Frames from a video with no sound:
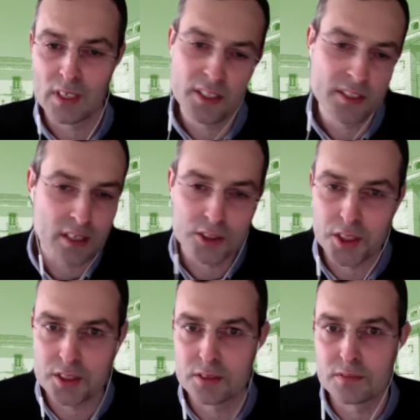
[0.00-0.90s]
These are
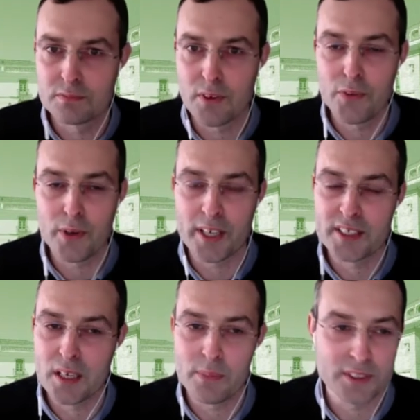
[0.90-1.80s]
just a few
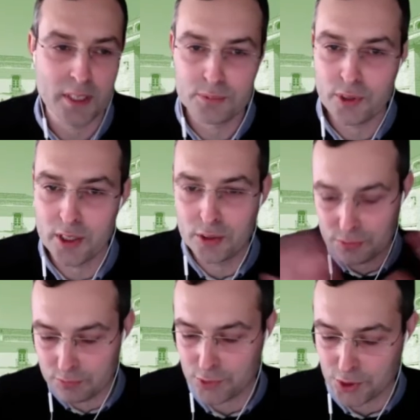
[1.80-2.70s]
examples I'm trying
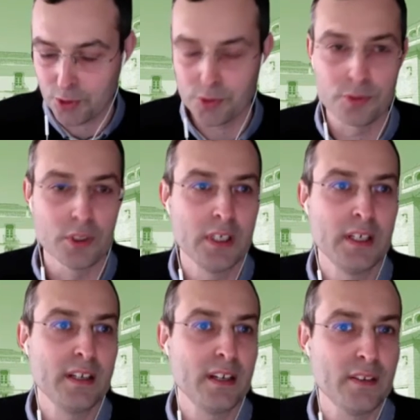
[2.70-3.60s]
to show you
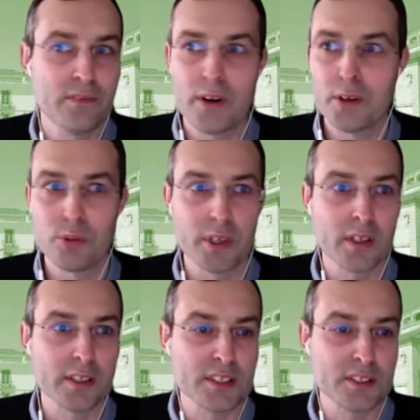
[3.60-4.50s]
very
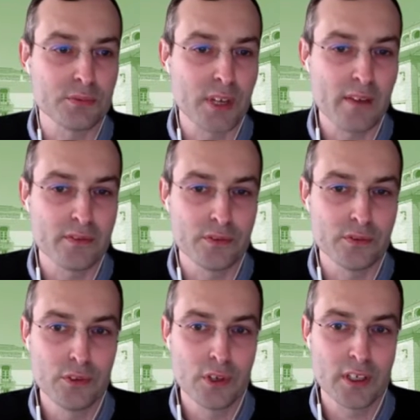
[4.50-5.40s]
quickly, since we
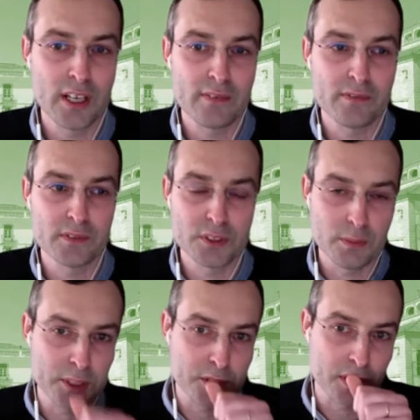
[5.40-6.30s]
do not have so
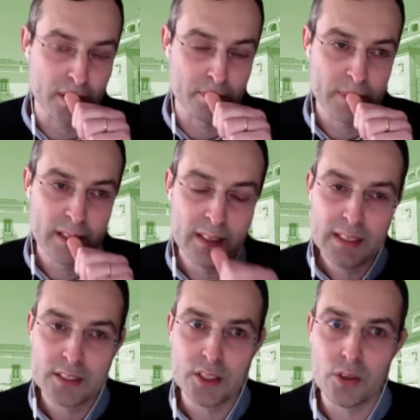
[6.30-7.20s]
much time.
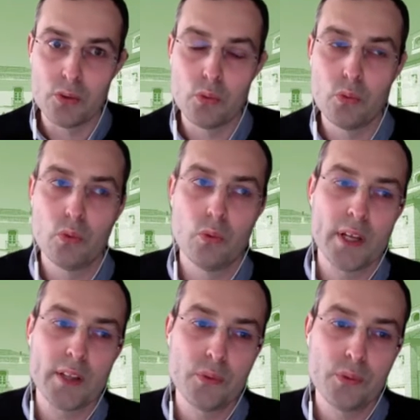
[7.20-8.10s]
So
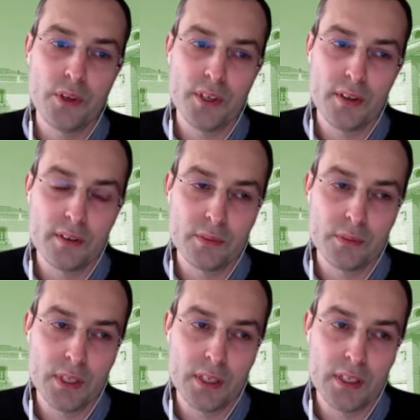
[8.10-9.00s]
what
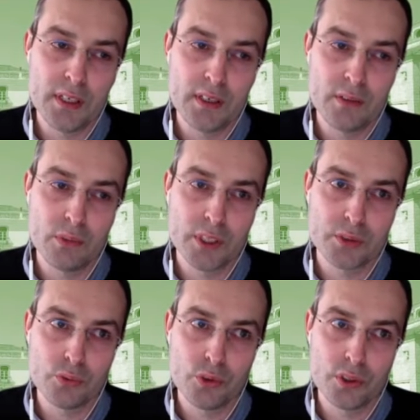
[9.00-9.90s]

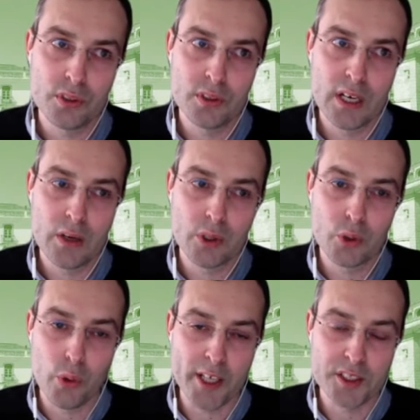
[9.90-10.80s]
were our
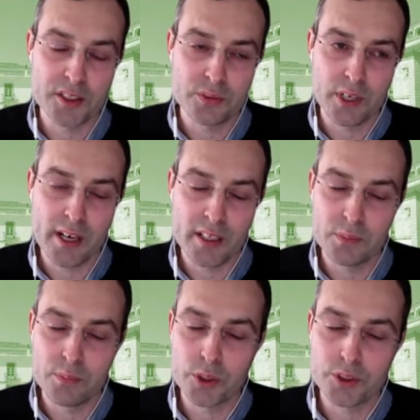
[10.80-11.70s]
questions
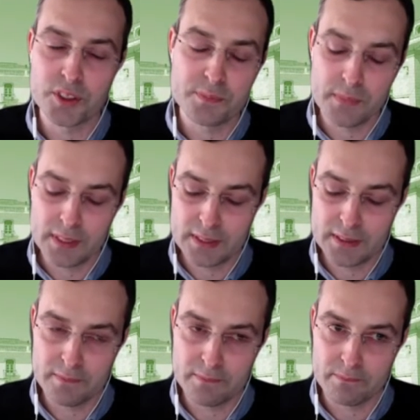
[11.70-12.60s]
regarding Portuguese
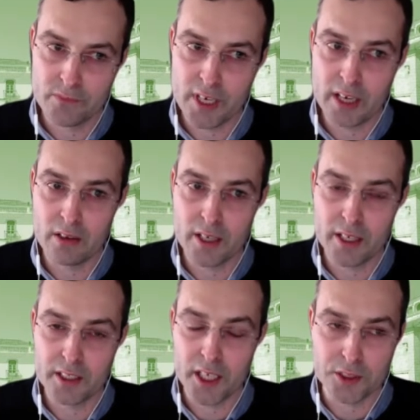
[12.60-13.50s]
vernacular
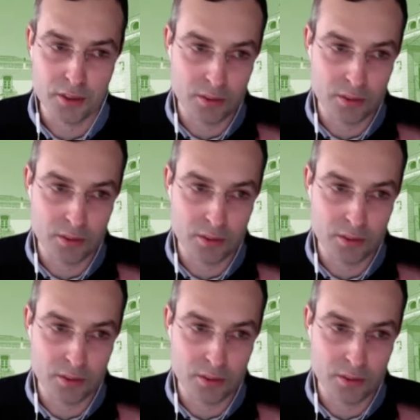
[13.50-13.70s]
architecture?